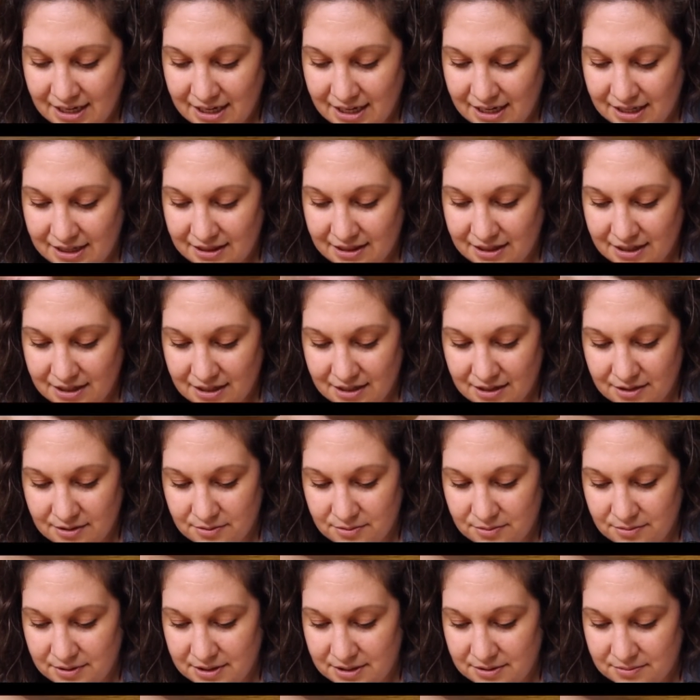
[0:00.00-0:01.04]
and
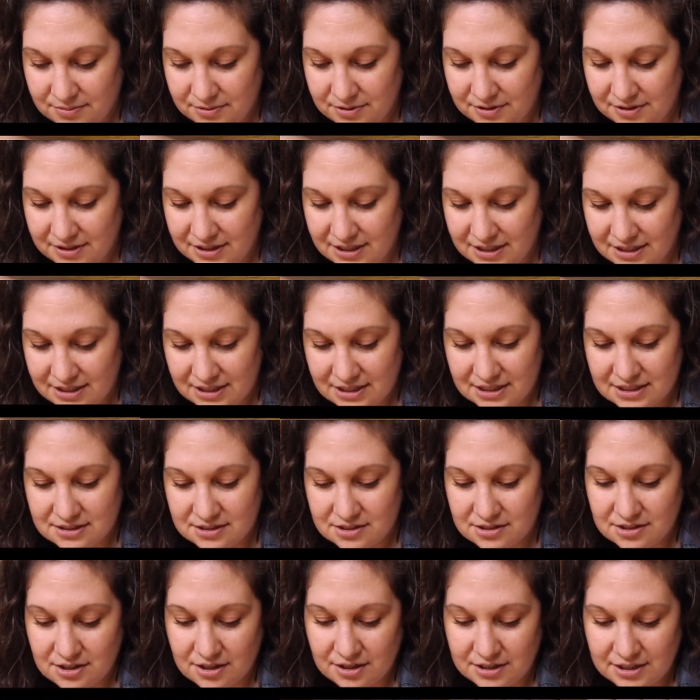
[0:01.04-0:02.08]
then we will then get
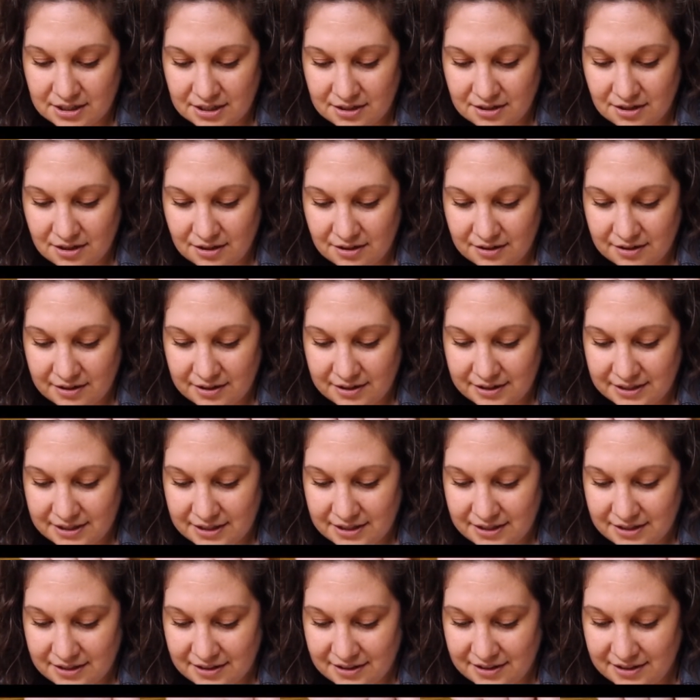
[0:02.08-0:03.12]
started on
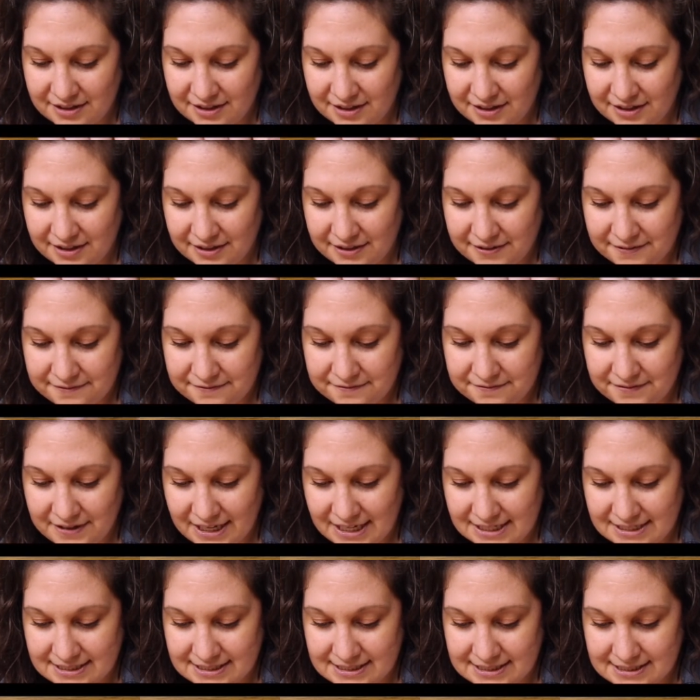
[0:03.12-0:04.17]
the
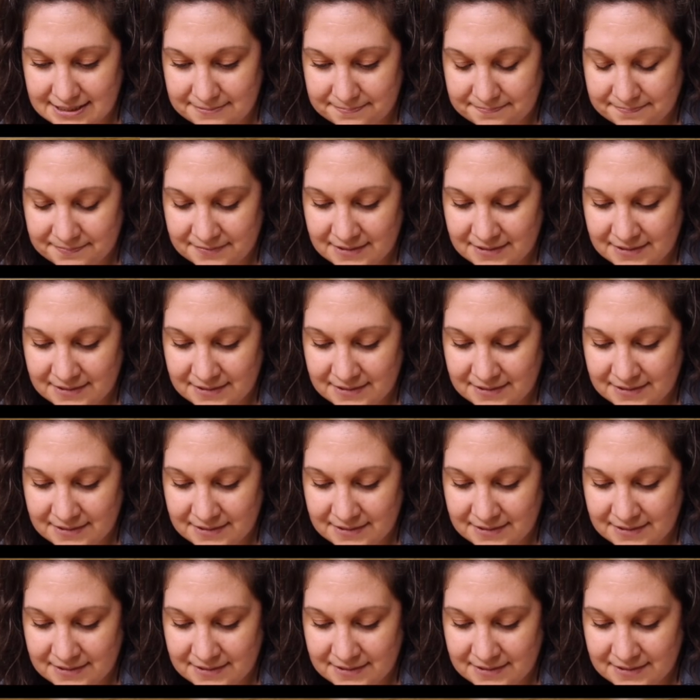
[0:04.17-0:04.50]
face.